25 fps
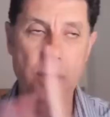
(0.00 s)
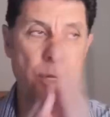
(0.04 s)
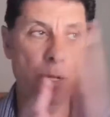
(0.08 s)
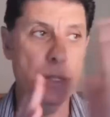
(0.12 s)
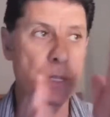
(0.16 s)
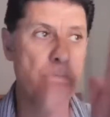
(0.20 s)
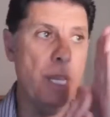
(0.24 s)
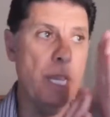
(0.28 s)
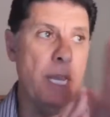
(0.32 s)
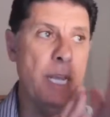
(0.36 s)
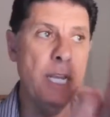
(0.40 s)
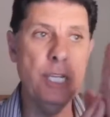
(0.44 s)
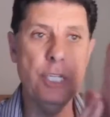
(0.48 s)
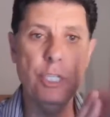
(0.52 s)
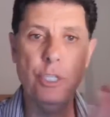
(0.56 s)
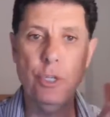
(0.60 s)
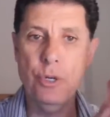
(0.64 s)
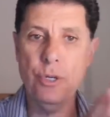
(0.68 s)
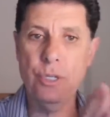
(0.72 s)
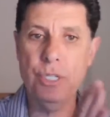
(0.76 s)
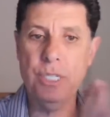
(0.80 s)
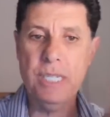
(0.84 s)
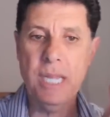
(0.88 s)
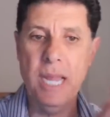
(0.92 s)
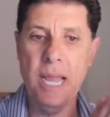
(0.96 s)
on the
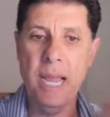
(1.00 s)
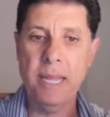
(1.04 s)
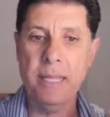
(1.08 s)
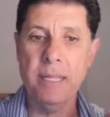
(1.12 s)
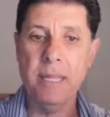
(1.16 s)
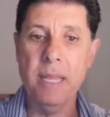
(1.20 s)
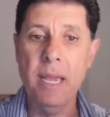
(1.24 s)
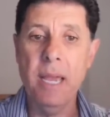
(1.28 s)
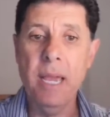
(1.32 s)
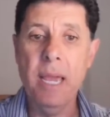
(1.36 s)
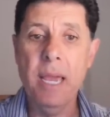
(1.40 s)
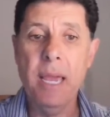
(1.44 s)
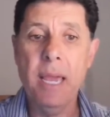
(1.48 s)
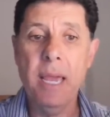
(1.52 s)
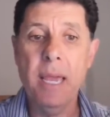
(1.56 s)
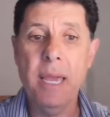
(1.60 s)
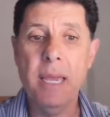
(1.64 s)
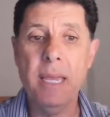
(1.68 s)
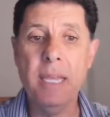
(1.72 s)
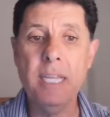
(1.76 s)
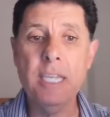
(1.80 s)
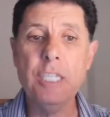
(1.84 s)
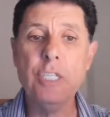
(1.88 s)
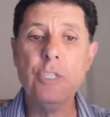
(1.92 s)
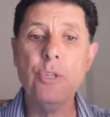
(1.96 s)
eastern side,
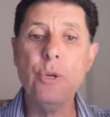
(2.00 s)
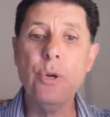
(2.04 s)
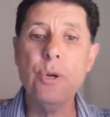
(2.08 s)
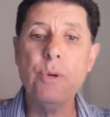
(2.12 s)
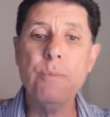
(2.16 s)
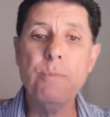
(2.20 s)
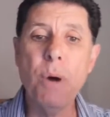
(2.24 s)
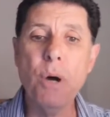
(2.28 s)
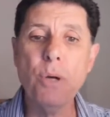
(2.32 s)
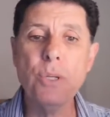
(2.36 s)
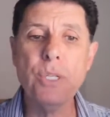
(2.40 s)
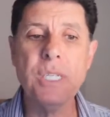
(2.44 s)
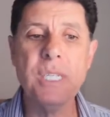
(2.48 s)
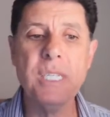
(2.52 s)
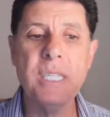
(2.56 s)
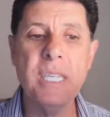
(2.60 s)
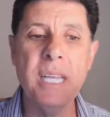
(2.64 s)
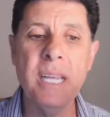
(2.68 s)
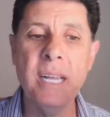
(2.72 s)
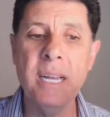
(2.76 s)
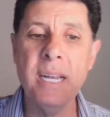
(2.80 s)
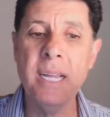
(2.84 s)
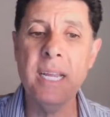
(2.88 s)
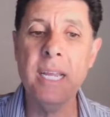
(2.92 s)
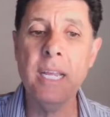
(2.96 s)
easternmost
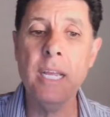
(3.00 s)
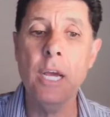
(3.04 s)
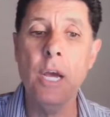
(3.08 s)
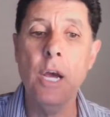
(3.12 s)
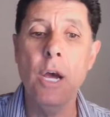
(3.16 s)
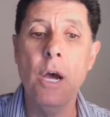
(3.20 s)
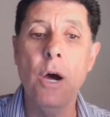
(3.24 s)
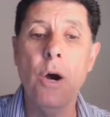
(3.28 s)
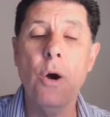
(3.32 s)
city